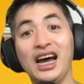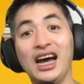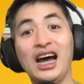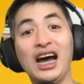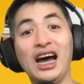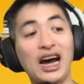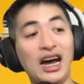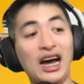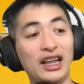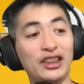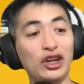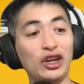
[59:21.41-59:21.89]

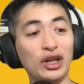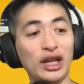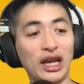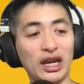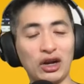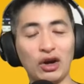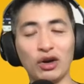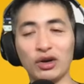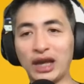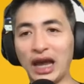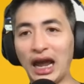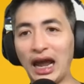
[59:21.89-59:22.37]
uh, they're like,
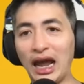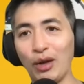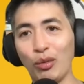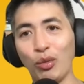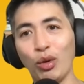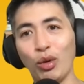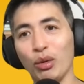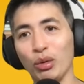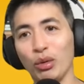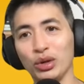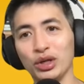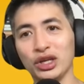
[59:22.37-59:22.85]
okay,
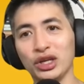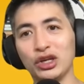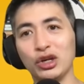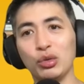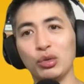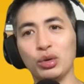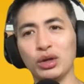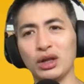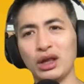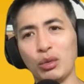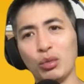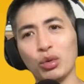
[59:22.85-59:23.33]
what will you do?
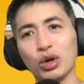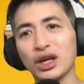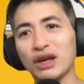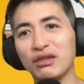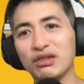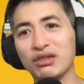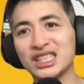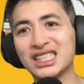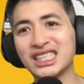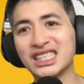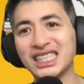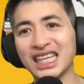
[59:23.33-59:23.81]
We'll, we'll give
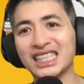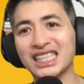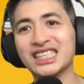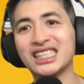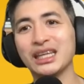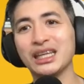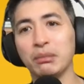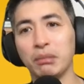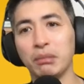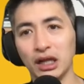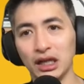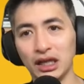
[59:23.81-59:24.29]
you
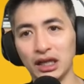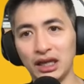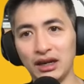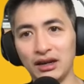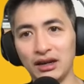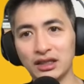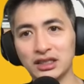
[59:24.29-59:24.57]
60 million.